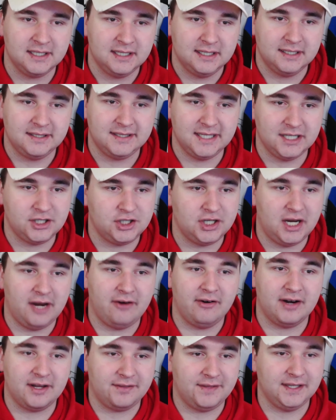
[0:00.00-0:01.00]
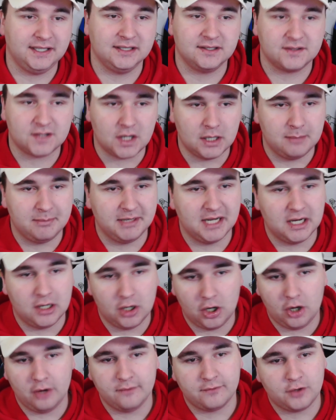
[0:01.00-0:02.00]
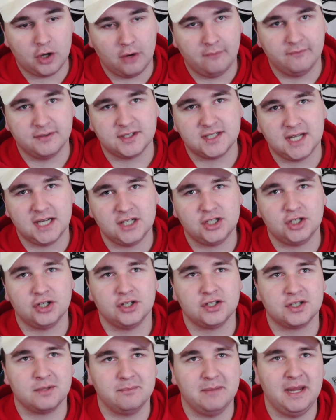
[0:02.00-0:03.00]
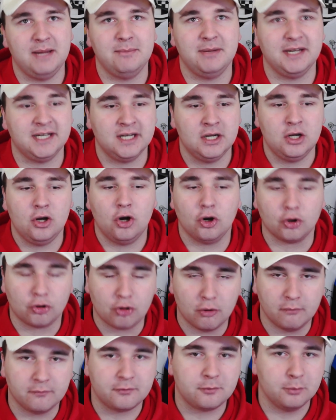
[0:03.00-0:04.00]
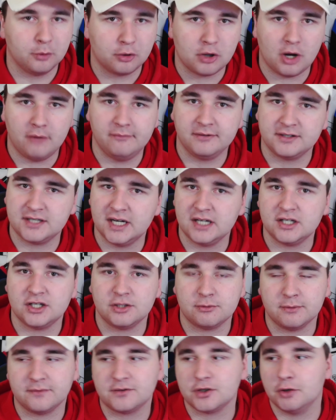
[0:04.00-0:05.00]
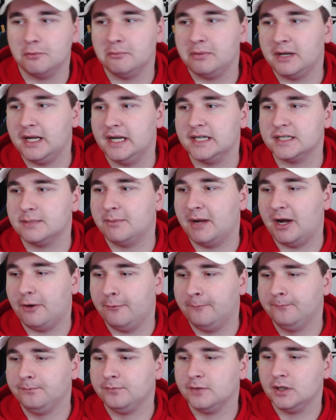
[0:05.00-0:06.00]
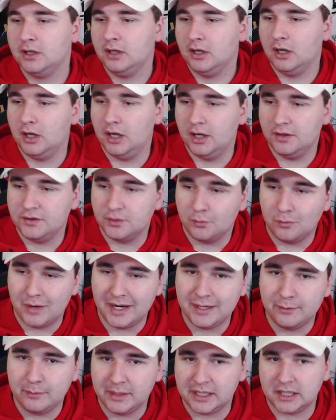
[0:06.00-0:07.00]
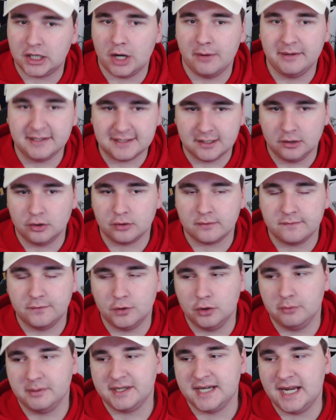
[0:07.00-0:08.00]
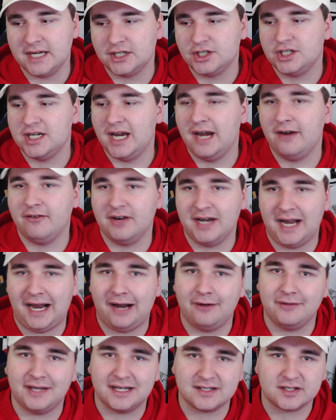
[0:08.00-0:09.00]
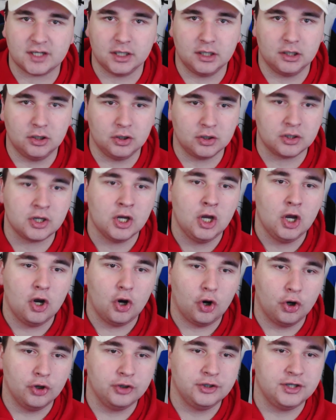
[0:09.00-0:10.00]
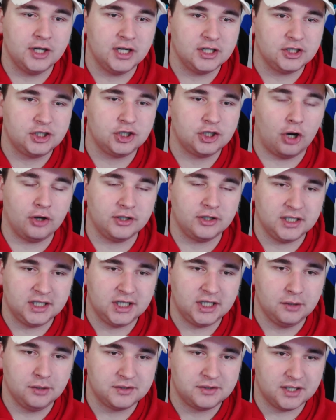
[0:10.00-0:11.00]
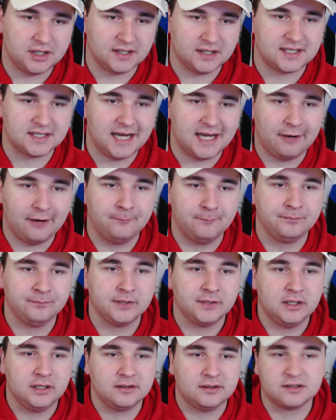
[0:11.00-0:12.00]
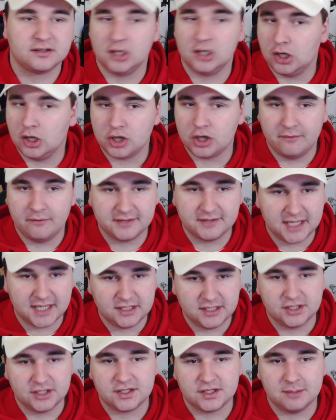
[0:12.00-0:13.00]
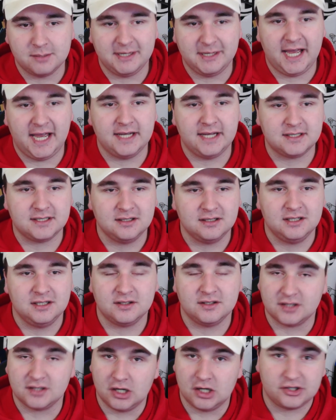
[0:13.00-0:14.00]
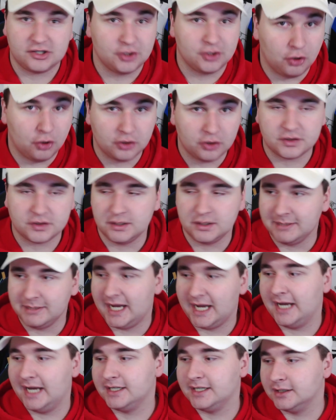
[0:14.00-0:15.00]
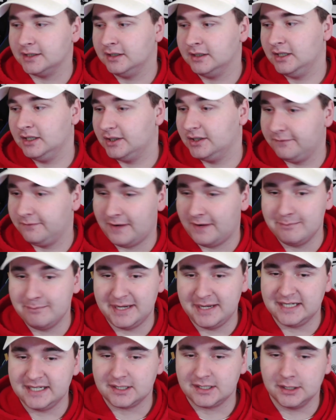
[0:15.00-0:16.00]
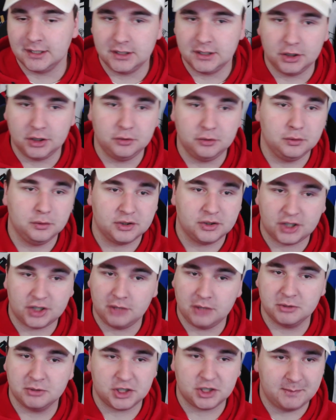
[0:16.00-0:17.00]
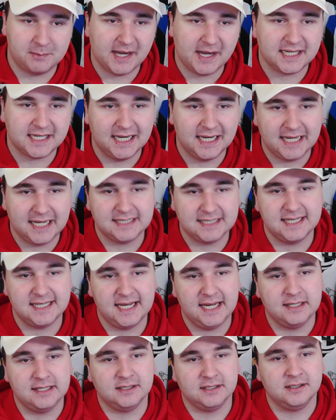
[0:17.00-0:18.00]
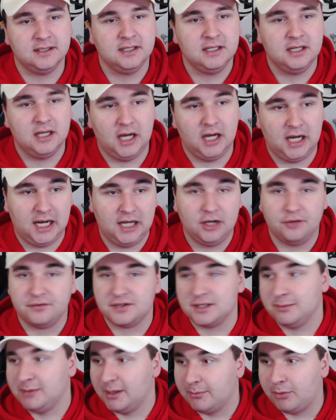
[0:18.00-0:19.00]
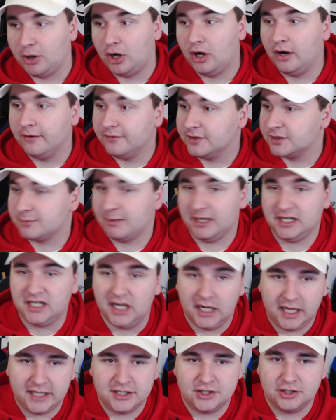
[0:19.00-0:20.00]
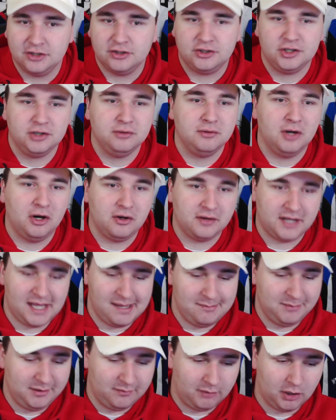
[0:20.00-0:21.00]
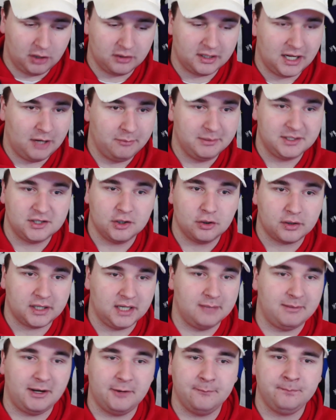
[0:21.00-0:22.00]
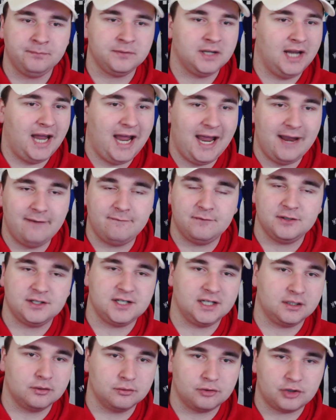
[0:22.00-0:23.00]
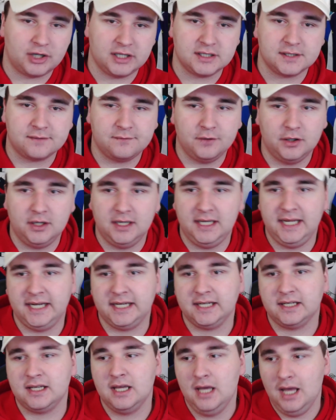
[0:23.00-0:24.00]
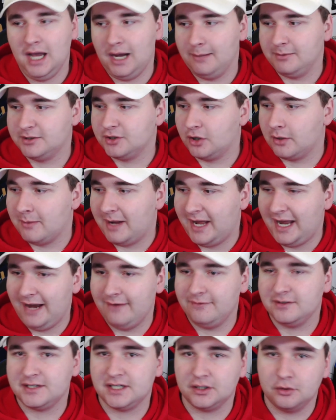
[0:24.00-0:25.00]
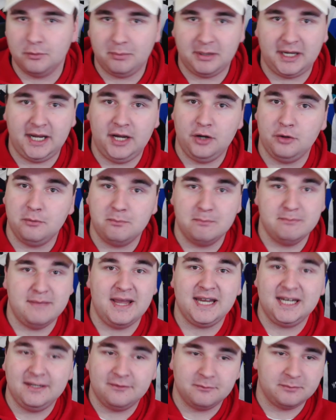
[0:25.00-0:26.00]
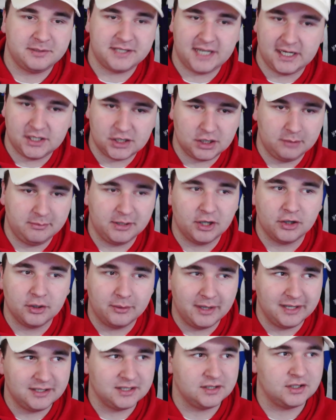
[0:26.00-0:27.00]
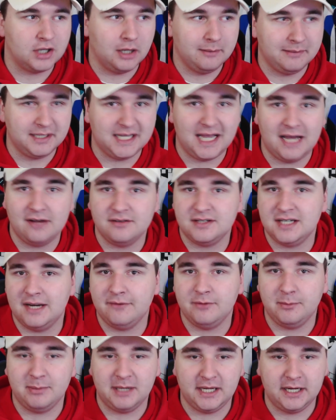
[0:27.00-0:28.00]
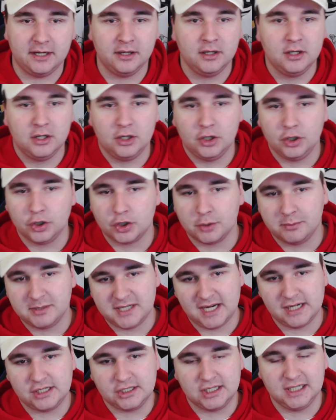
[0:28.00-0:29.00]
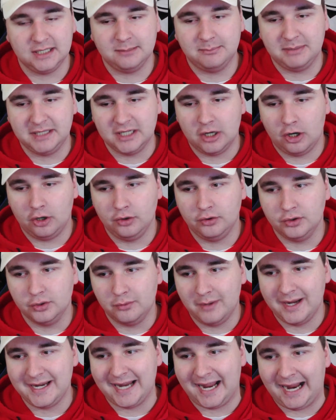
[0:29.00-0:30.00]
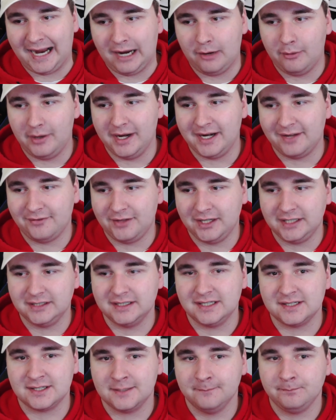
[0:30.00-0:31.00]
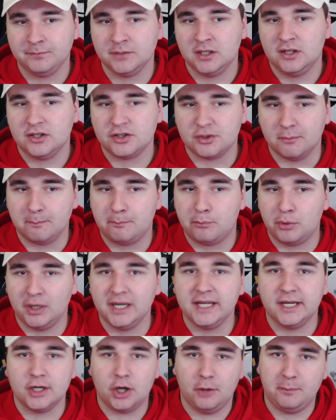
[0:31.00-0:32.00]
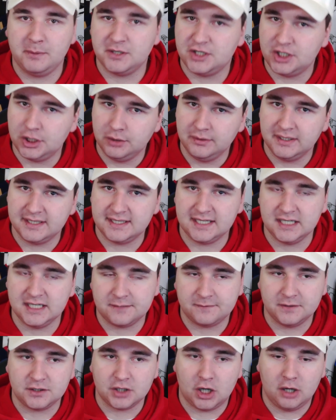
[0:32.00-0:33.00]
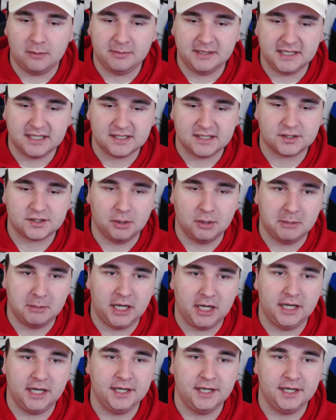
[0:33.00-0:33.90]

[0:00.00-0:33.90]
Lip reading: this year, and I think there's going to be a lot of conversations and maybe uncomfortable conversations with some players about the way we're going to look forward next year and how that's going to look under John Eustace. Now, there's a lot of conversations to be had, there's a lot of talks to be had, and the fan base can do so much speculating, and I'll obviously be a part of the speculation, do not get me wrong. I'll be talking about every single transfer link, I'll be talking about every single player who may even potentially be on the way to Derby County, every player who could potentially be on the way out, and I think there's some brilliant opportunities for Derby this summer.